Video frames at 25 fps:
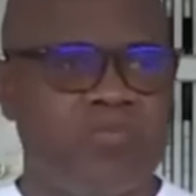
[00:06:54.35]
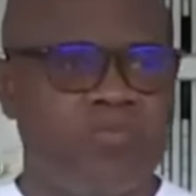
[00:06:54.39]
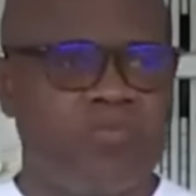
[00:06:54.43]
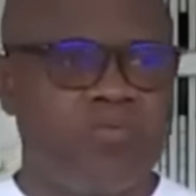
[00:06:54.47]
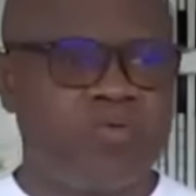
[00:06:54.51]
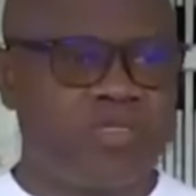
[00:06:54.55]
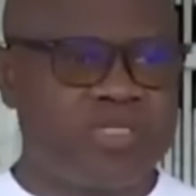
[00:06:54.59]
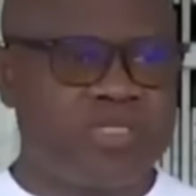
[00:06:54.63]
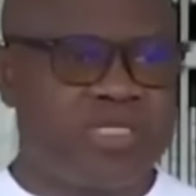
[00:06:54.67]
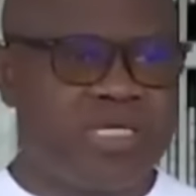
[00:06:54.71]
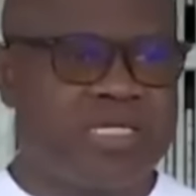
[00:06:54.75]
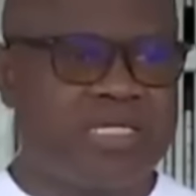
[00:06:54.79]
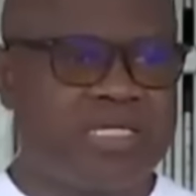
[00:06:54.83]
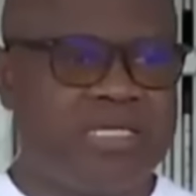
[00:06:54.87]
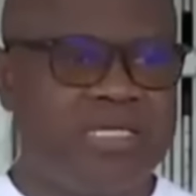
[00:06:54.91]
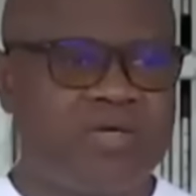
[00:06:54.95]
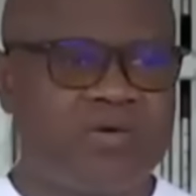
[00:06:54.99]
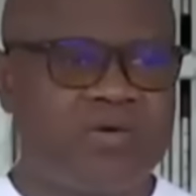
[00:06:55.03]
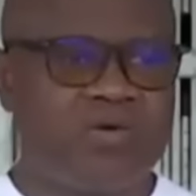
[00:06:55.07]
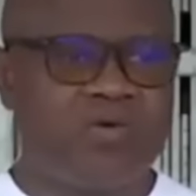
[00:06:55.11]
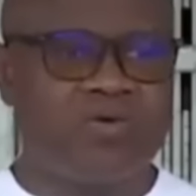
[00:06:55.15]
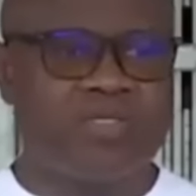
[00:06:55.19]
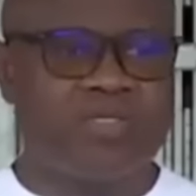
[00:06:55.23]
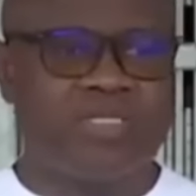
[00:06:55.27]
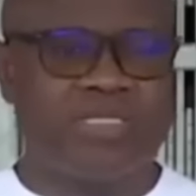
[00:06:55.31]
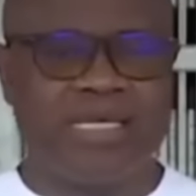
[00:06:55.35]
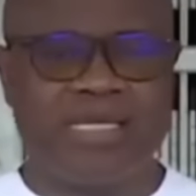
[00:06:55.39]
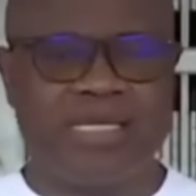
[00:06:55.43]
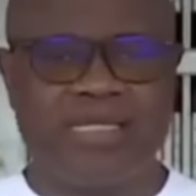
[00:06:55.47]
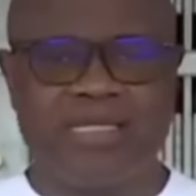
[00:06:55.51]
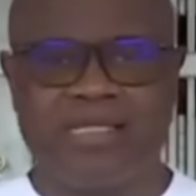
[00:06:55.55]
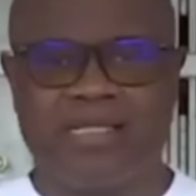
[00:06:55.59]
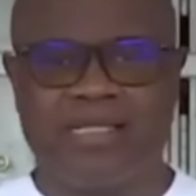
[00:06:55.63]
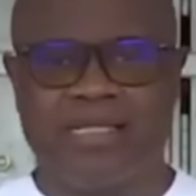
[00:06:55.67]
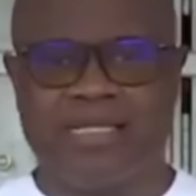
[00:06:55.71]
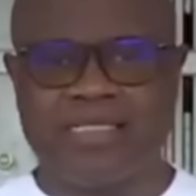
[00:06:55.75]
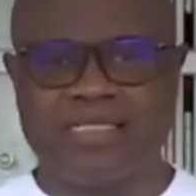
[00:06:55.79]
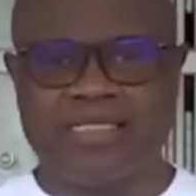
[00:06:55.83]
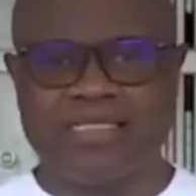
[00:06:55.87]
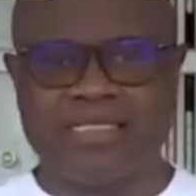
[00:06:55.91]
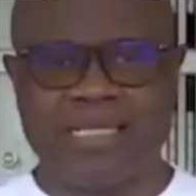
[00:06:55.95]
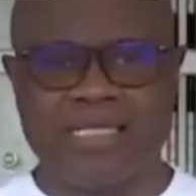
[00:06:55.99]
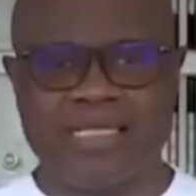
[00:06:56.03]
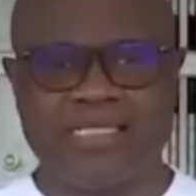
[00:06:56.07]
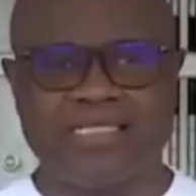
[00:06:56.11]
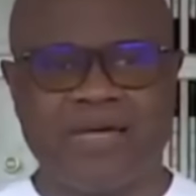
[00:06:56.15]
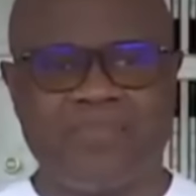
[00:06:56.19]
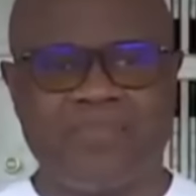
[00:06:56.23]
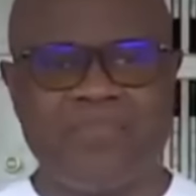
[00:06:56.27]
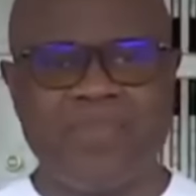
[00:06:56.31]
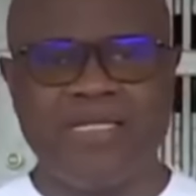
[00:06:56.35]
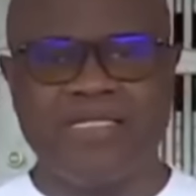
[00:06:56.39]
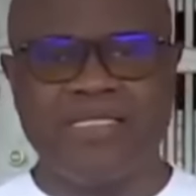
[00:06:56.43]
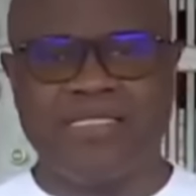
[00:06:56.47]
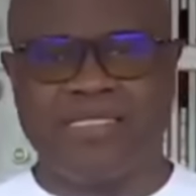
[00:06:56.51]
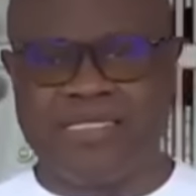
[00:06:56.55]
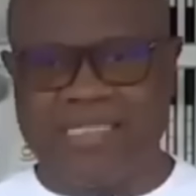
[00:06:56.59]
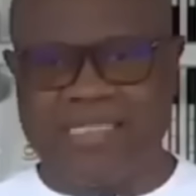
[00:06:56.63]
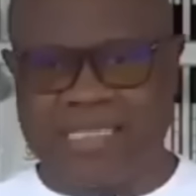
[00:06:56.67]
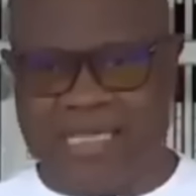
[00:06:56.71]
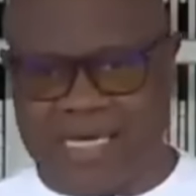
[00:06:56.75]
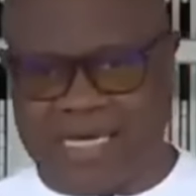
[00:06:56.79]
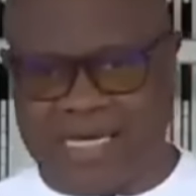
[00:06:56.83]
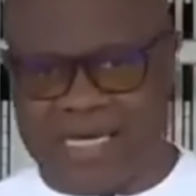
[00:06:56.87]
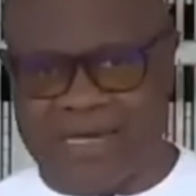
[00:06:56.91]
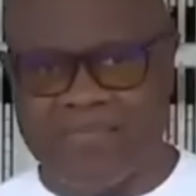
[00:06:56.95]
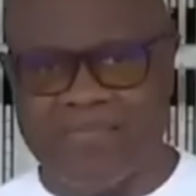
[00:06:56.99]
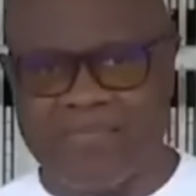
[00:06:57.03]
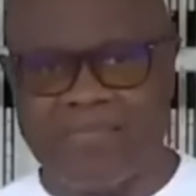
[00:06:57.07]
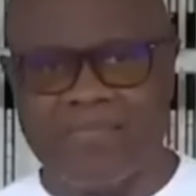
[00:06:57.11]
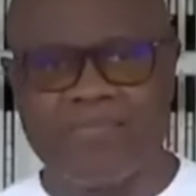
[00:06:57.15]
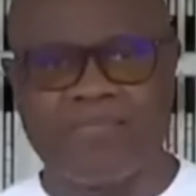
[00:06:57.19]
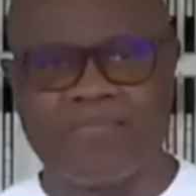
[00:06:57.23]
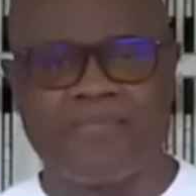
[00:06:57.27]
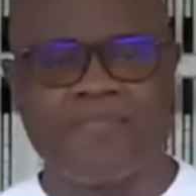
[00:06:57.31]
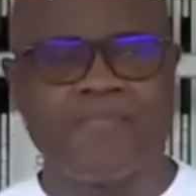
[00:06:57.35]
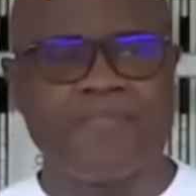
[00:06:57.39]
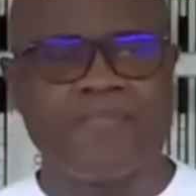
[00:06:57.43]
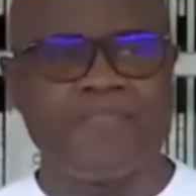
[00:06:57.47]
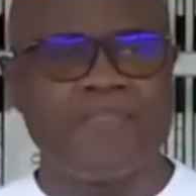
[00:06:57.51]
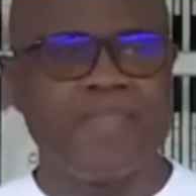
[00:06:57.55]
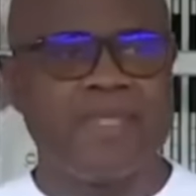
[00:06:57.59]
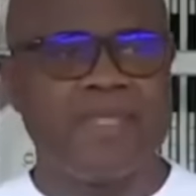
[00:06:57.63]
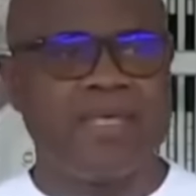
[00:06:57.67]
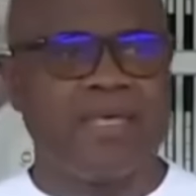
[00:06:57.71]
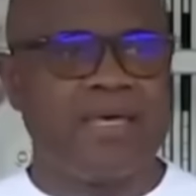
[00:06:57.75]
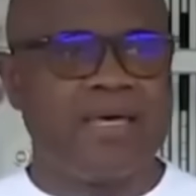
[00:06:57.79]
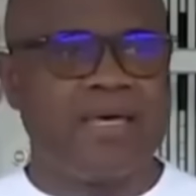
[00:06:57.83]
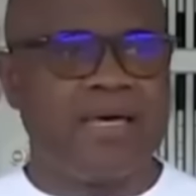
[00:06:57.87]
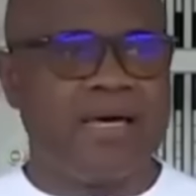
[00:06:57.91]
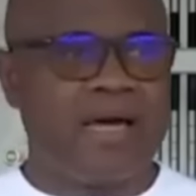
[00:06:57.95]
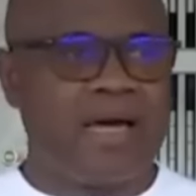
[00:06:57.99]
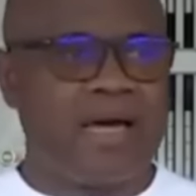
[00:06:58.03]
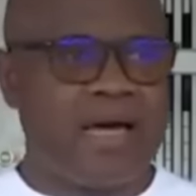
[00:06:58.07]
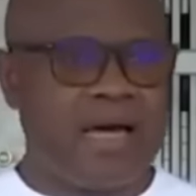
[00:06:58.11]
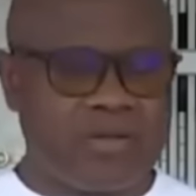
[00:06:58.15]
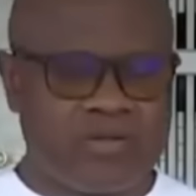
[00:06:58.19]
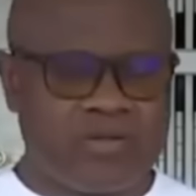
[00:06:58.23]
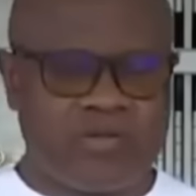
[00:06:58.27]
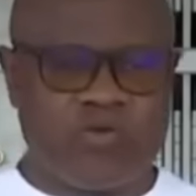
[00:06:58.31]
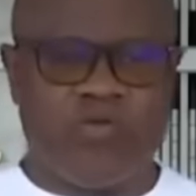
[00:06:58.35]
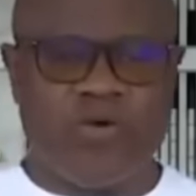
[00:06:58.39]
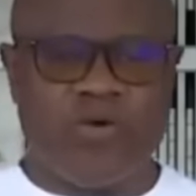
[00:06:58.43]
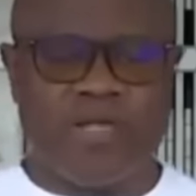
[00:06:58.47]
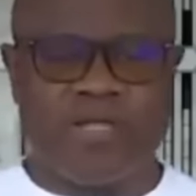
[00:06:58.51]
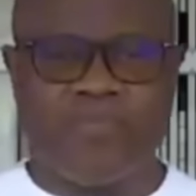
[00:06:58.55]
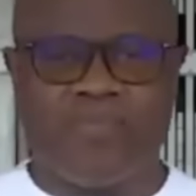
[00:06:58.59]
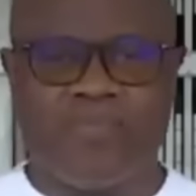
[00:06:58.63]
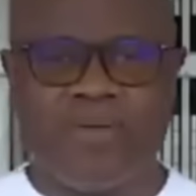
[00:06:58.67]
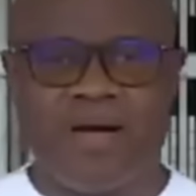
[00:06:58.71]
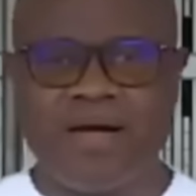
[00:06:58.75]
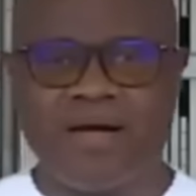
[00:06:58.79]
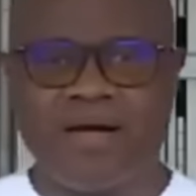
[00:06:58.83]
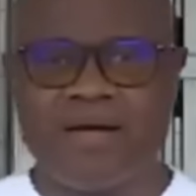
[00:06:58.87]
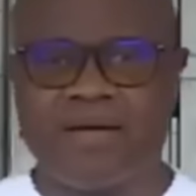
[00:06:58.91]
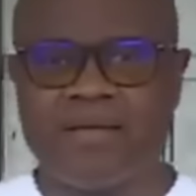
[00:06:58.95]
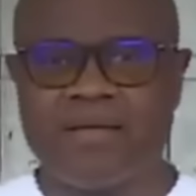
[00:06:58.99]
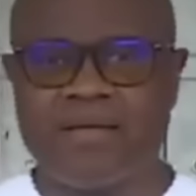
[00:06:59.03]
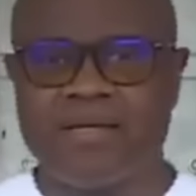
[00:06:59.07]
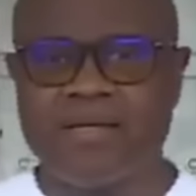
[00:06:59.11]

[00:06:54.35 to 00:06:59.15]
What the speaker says: As for the IRM scans, actuellement,